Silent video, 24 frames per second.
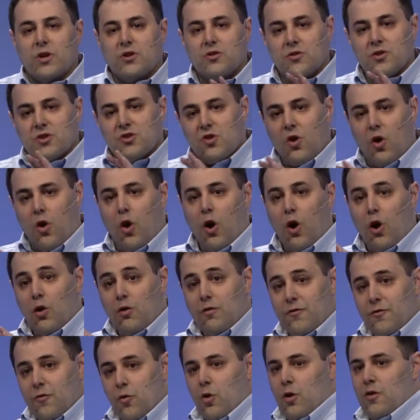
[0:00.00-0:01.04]
We do this
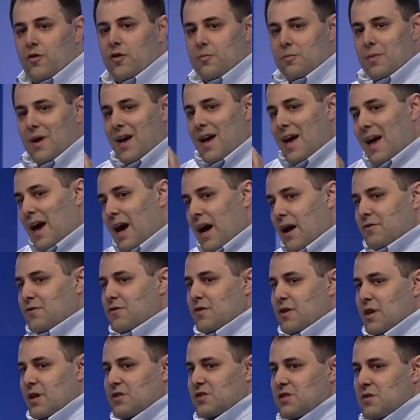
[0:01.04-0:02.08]
all for them
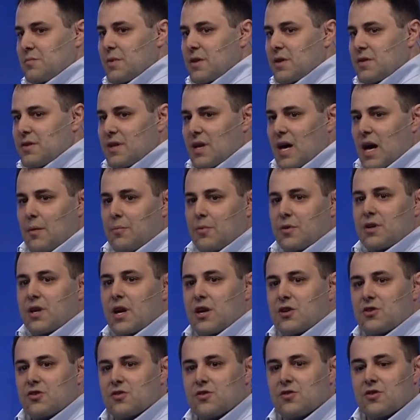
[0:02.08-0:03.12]
after they submit the
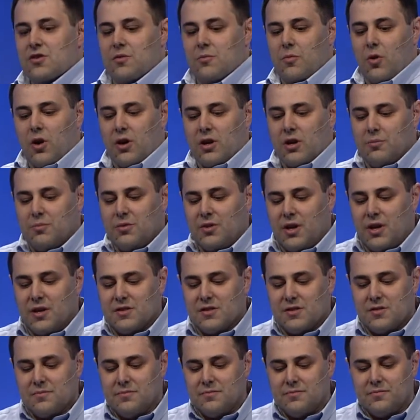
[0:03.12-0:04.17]
application to the
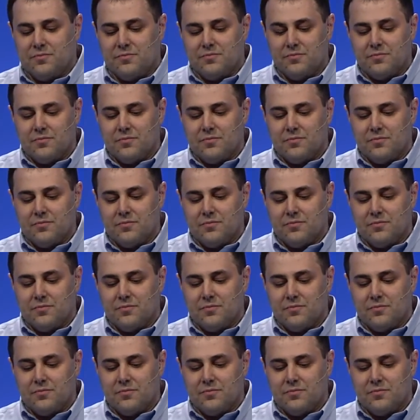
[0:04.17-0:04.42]
marketplace.